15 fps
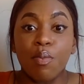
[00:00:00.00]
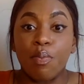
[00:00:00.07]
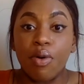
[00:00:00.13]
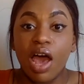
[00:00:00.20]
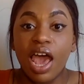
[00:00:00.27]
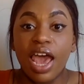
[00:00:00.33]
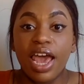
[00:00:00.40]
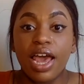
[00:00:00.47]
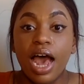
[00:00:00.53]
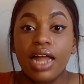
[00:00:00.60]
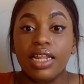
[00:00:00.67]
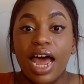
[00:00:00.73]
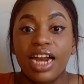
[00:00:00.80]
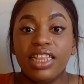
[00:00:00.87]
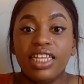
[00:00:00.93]
but a
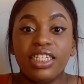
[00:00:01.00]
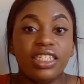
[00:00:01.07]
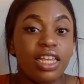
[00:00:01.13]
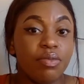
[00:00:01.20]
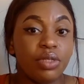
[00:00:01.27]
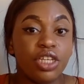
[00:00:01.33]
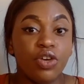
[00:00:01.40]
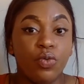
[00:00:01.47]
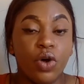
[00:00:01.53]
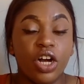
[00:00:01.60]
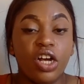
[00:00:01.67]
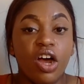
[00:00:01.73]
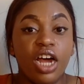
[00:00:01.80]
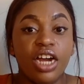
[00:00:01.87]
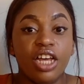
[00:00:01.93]
lot of these tips can
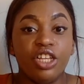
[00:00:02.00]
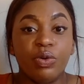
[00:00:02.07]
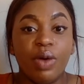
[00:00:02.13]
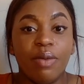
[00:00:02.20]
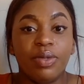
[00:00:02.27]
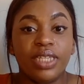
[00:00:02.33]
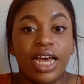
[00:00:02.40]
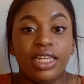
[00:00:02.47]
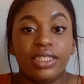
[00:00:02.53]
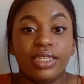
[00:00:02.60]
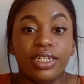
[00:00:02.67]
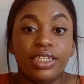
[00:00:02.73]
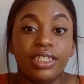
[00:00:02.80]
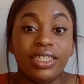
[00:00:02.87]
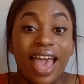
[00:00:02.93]
work on other websites
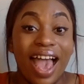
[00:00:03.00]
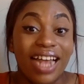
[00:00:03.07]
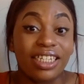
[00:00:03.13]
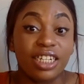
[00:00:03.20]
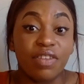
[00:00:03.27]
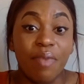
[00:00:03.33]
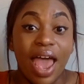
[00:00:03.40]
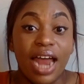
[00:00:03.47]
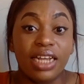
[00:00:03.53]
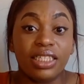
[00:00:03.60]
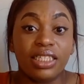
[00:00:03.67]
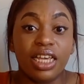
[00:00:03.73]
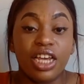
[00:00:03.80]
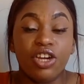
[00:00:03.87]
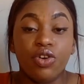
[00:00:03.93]
such as Ashley
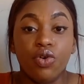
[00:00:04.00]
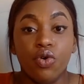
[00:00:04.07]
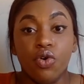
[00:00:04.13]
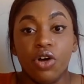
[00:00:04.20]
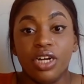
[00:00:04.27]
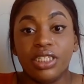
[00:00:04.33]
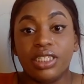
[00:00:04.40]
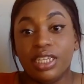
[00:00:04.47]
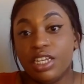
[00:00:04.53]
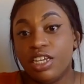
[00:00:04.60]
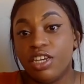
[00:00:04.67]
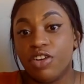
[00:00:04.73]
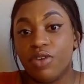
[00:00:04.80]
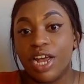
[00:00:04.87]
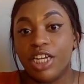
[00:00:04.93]
Madison or
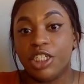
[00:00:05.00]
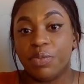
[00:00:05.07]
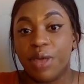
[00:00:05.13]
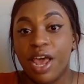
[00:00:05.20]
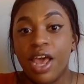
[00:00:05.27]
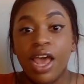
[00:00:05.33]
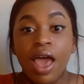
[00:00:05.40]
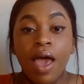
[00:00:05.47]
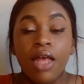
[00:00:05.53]
Seeking Arrangement.